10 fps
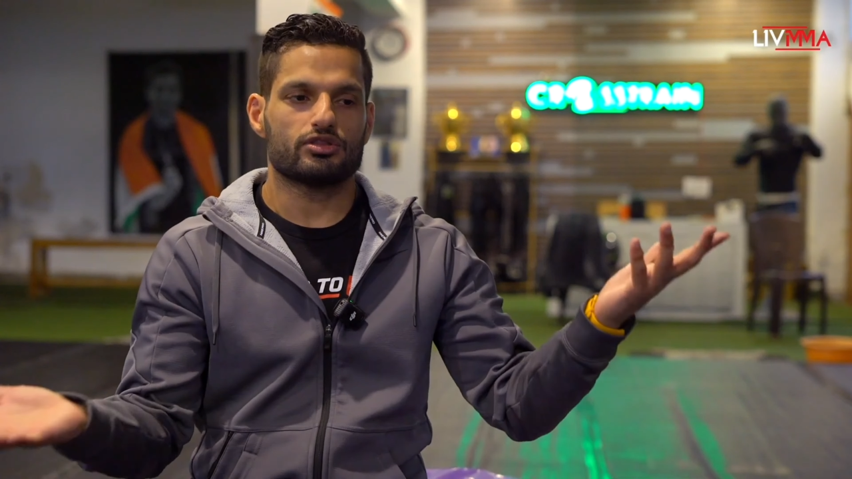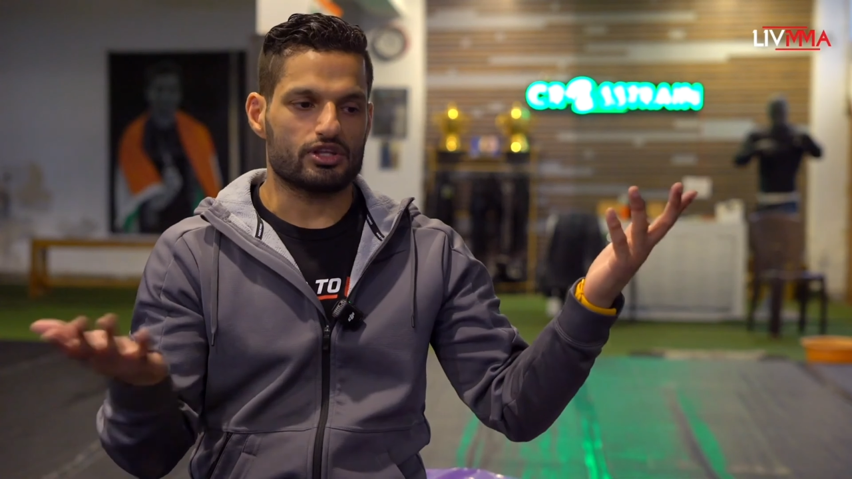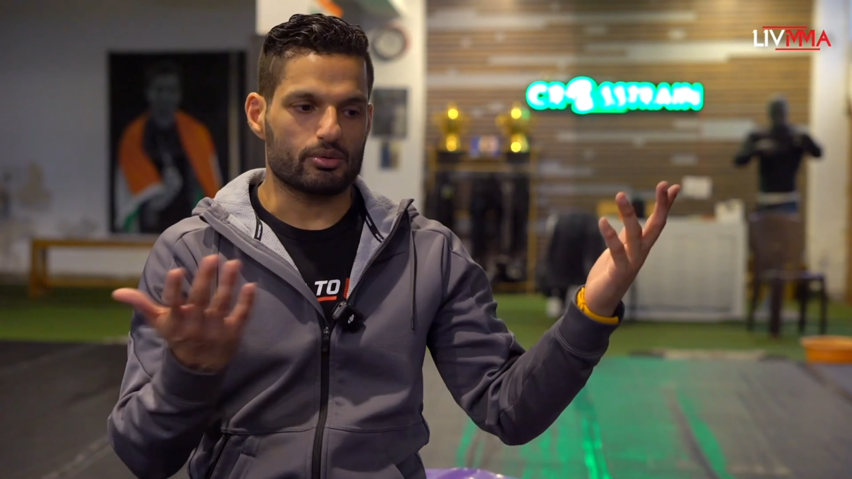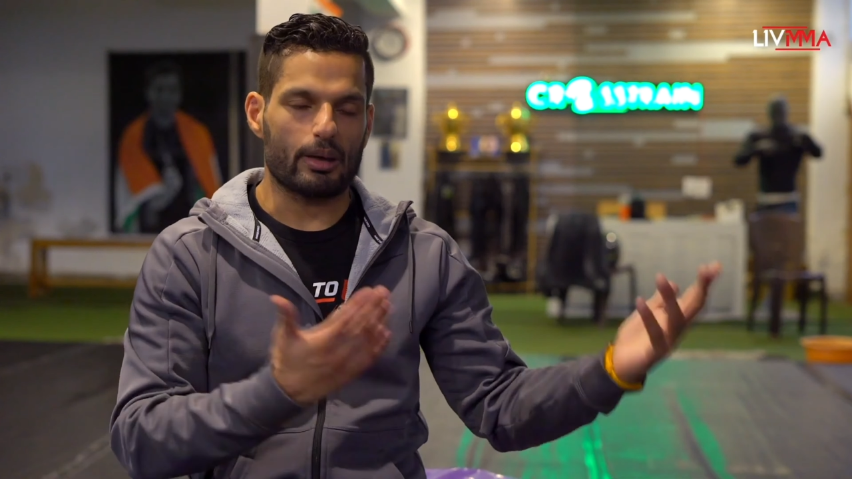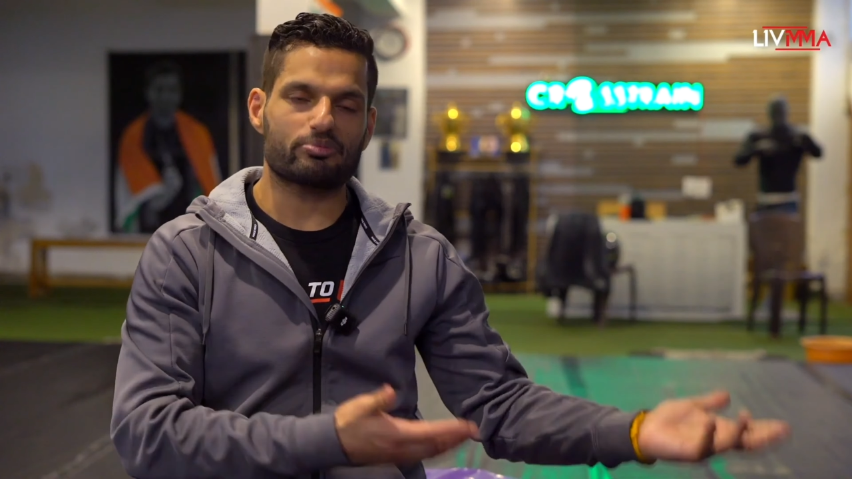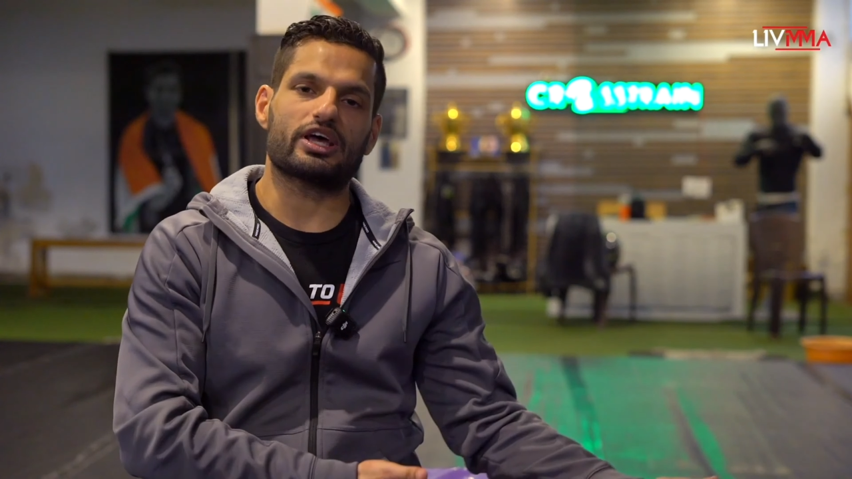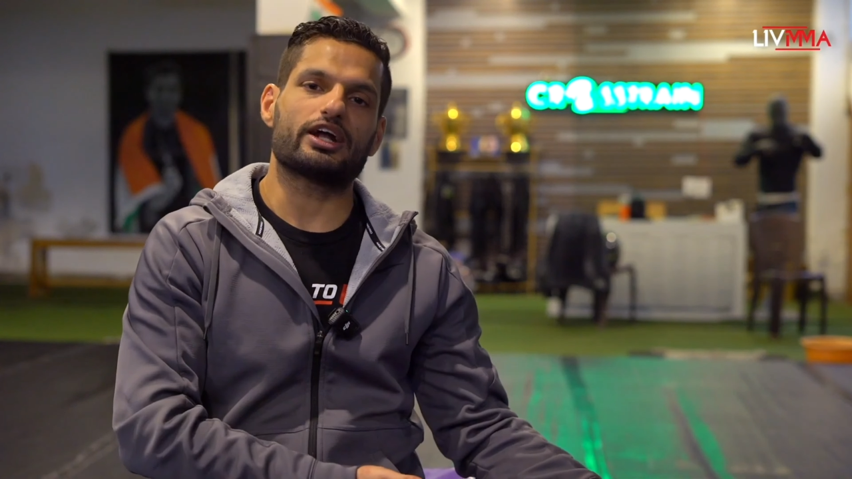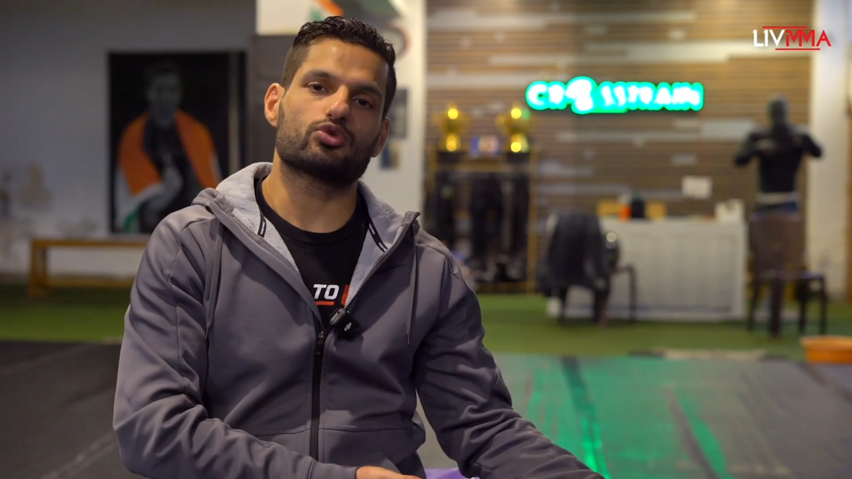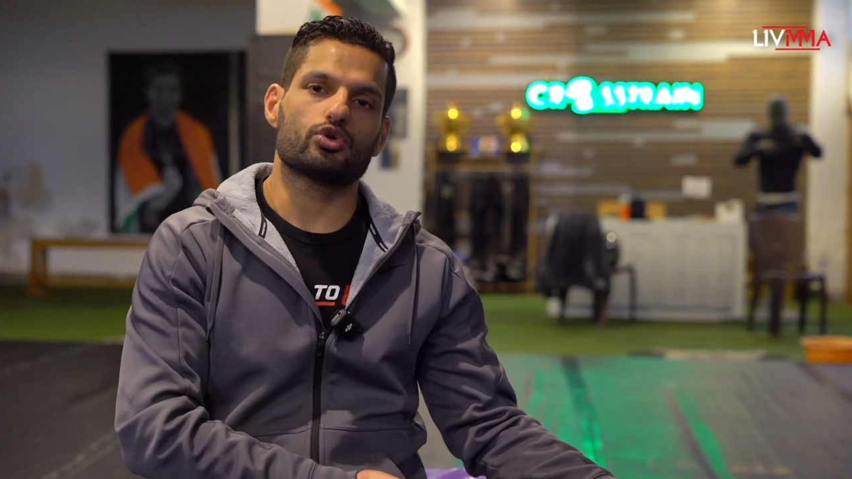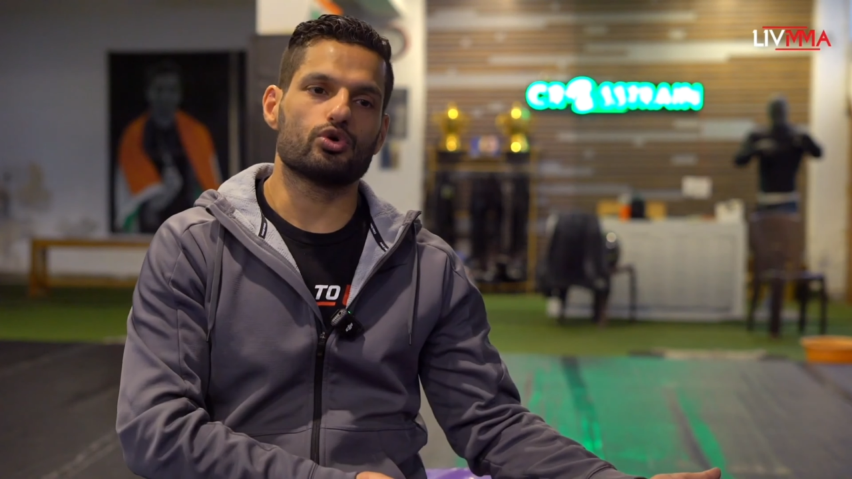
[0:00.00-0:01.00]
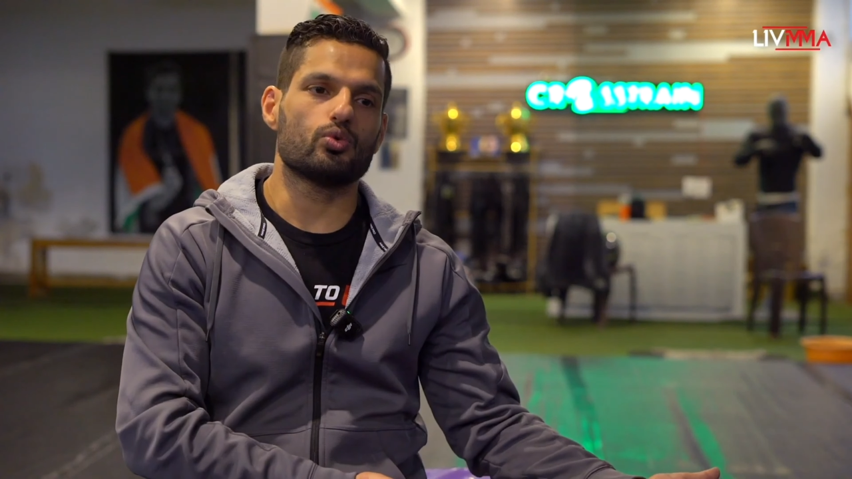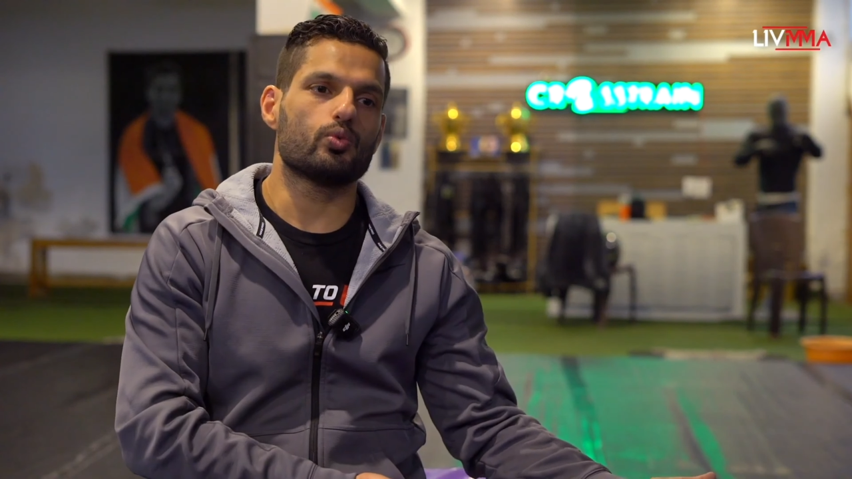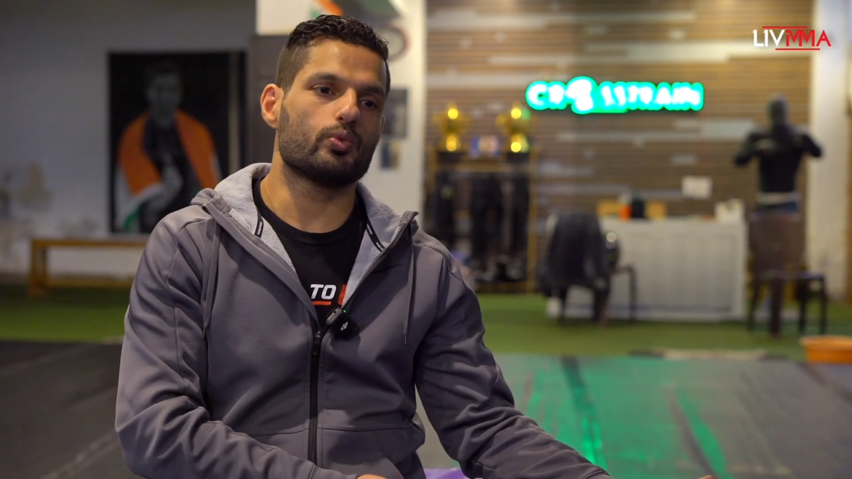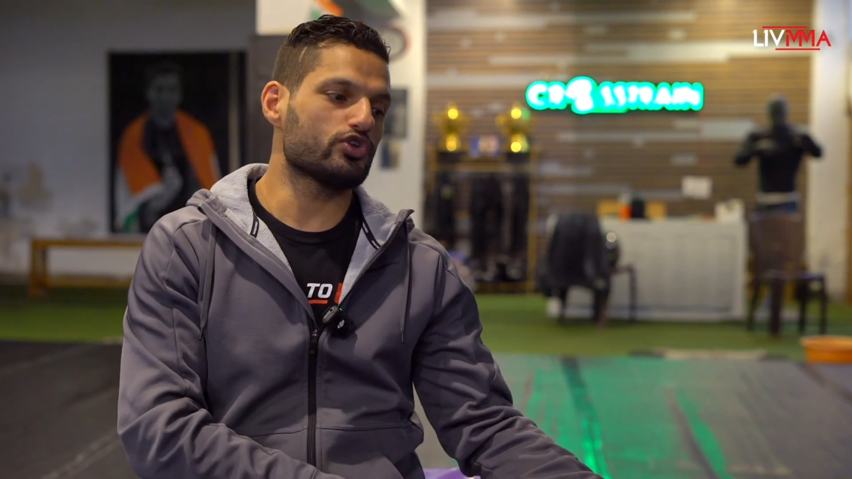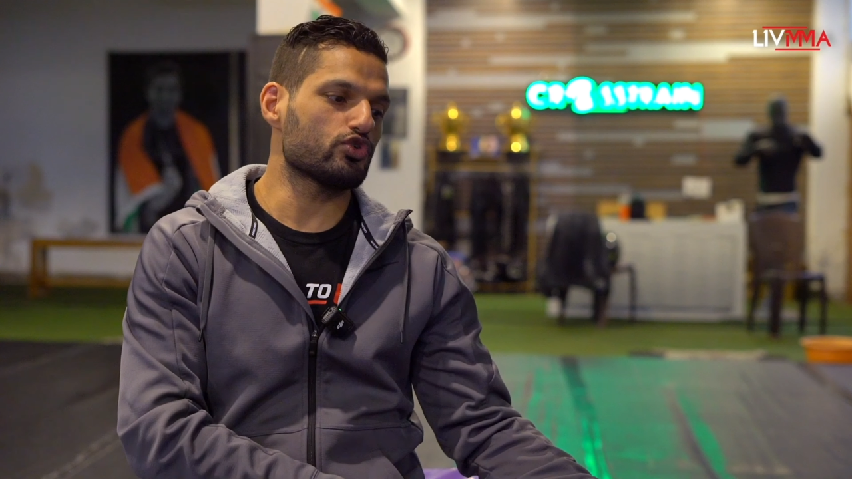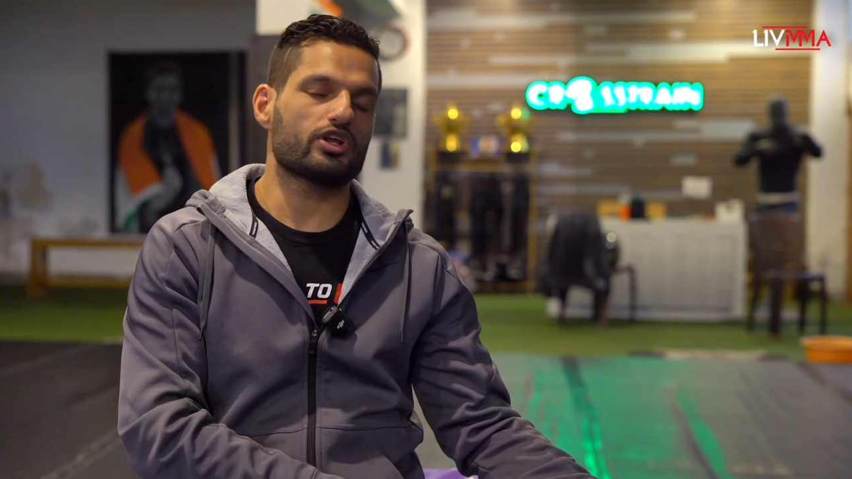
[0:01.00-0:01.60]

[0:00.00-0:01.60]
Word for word: There's a website through you which